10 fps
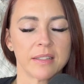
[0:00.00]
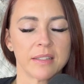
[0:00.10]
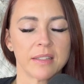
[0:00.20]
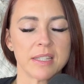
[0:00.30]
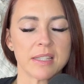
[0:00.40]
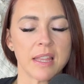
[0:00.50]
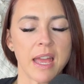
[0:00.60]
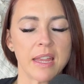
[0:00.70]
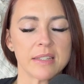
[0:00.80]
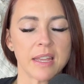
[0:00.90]
this
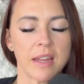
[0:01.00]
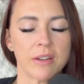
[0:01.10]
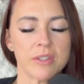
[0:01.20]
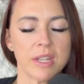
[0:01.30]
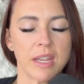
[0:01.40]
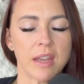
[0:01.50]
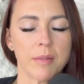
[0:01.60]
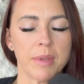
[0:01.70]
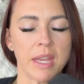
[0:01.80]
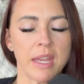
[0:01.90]
light energy
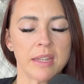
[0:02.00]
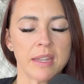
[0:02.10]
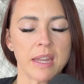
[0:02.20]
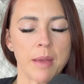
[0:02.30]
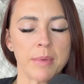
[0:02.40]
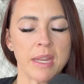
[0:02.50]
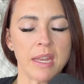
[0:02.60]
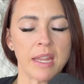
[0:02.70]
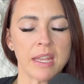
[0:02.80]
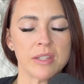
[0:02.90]
coming in and
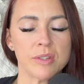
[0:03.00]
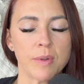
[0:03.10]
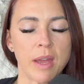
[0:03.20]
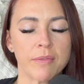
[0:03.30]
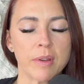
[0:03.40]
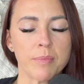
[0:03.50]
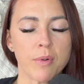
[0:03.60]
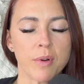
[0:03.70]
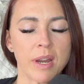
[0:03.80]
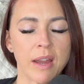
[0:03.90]
emanating into every
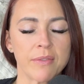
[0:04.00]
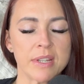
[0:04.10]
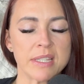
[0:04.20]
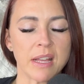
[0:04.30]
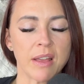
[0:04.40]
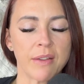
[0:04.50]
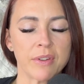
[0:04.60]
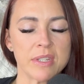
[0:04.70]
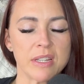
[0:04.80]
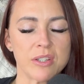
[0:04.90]
pore, every cell,
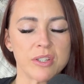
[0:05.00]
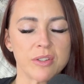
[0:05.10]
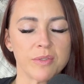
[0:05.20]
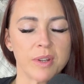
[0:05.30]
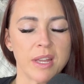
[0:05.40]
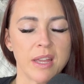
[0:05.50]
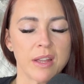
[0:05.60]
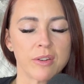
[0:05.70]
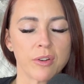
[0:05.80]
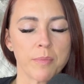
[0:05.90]
every tissue,
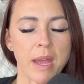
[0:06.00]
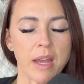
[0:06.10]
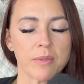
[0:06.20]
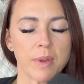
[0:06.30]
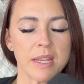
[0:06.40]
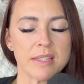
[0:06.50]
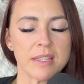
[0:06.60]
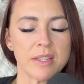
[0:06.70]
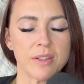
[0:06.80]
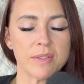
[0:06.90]
neural pathways,
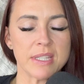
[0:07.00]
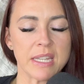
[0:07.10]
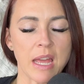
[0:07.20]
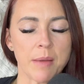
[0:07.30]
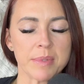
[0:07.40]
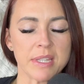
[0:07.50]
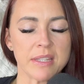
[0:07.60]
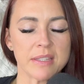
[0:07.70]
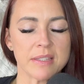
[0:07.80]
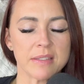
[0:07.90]
sinews,
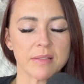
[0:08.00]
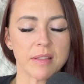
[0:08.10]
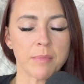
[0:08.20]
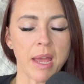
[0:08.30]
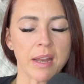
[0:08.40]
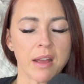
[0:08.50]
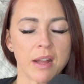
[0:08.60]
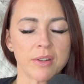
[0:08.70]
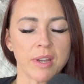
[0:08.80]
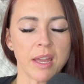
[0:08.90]
synapses, the
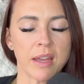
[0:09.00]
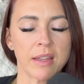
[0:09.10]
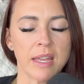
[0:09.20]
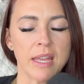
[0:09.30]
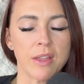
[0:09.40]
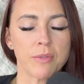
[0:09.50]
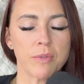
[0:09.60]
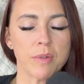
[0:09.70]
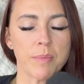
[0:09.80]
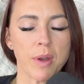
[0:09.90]
mitochondria,
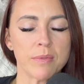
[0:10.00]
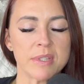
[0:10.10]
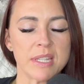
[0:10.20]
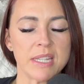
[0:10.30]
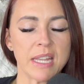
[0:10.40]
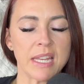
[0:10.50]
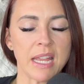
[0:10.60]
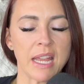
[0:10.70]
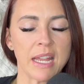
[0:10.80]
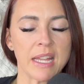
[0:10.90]
through the bones, the
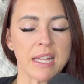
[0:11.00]
DNA,